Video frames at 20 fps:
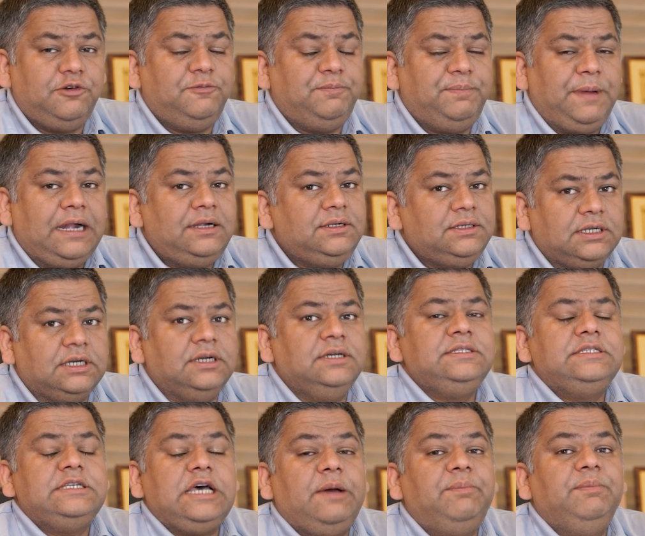of
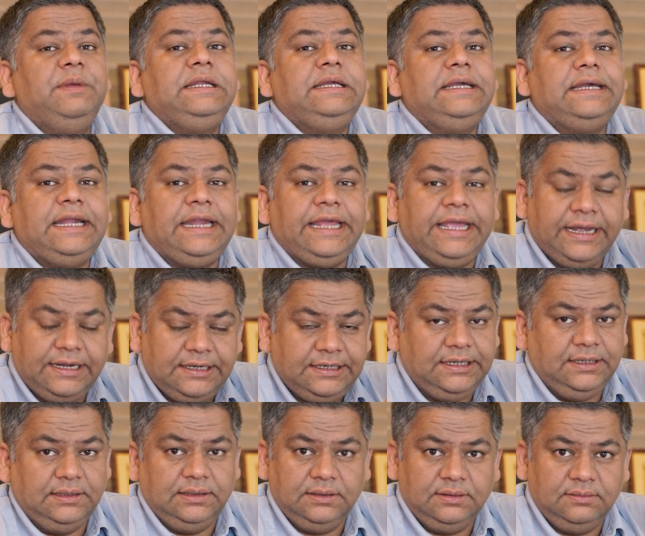patterns have been
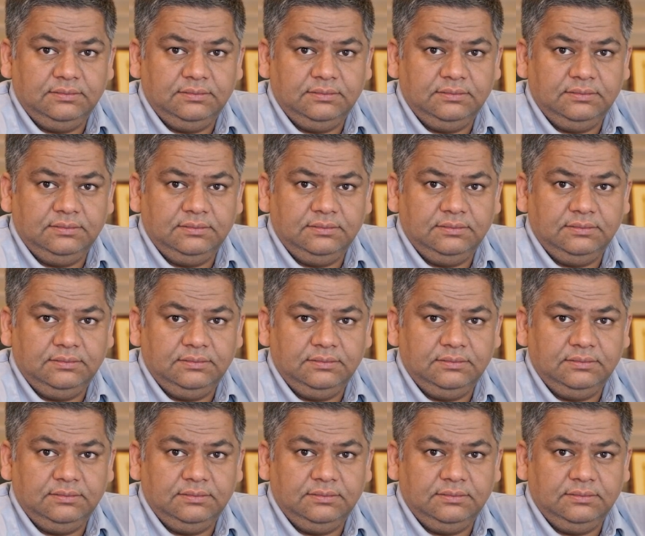created,